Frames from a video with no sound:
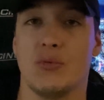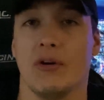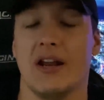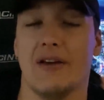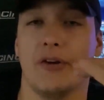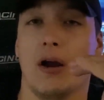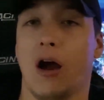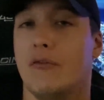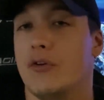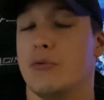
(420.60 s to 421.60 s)
we were going to have a
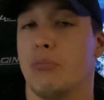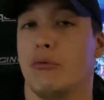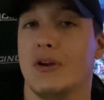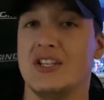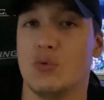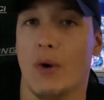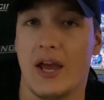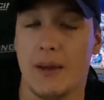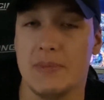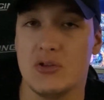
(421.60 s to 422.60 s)
covered
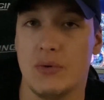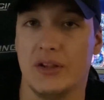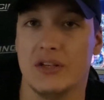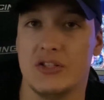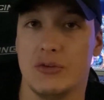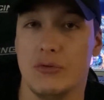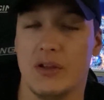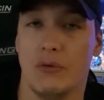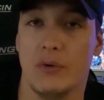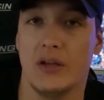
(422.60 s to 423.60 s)
breezeway between the two
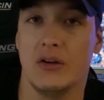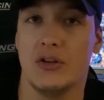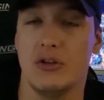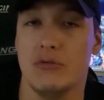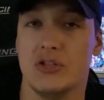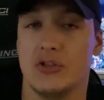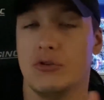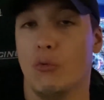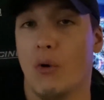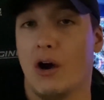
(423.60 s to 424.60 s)
that we could use
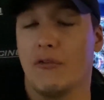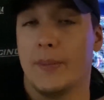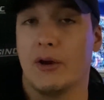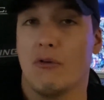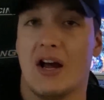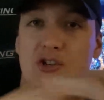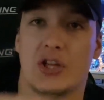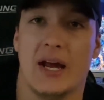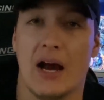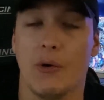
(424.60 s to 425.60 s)
to walk from the garage to
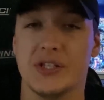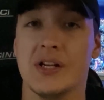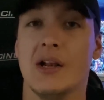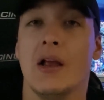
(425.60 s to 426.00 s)
the house.